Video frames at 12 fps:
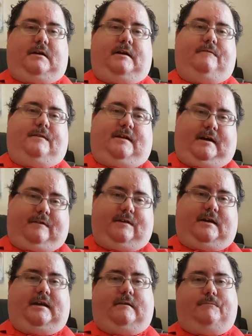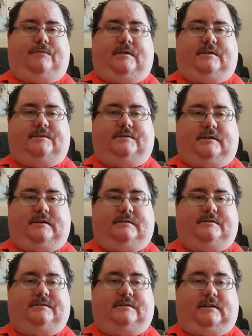the other hip that
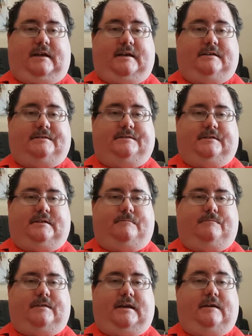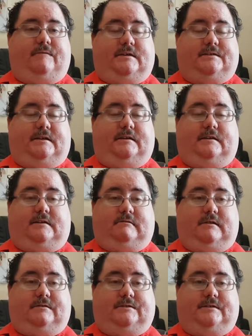still has the avascular
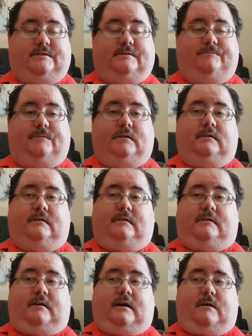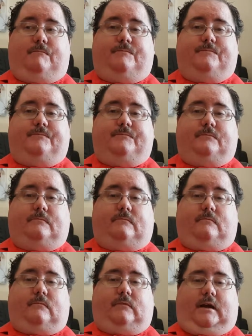necrosis.
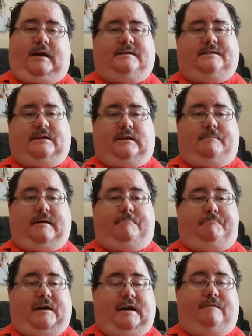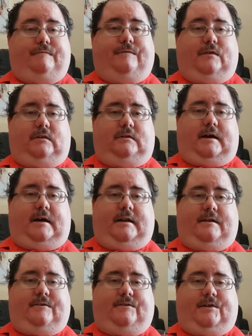It's still a bit painful
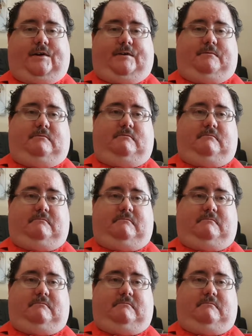and a